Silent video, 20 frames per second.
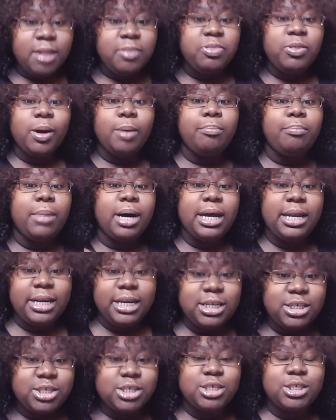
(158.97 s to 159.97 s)
the
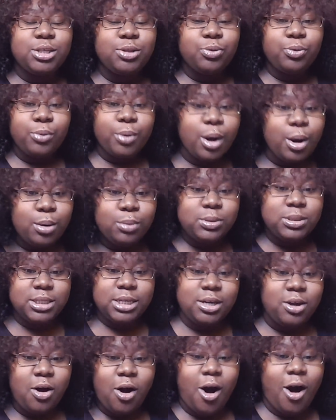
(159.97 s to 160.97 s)
money just throws
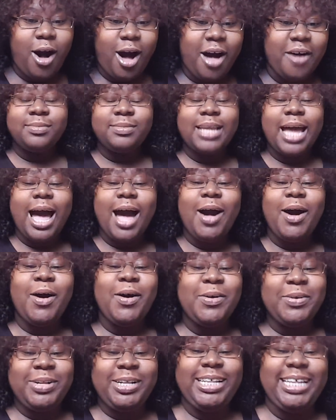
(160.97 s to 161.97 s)
it off. Not
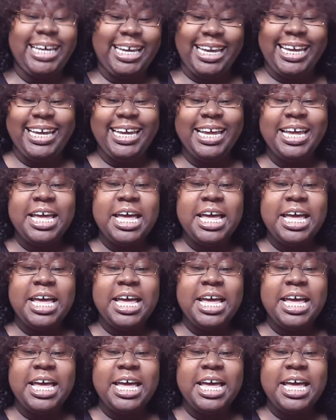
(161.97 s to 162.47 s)
only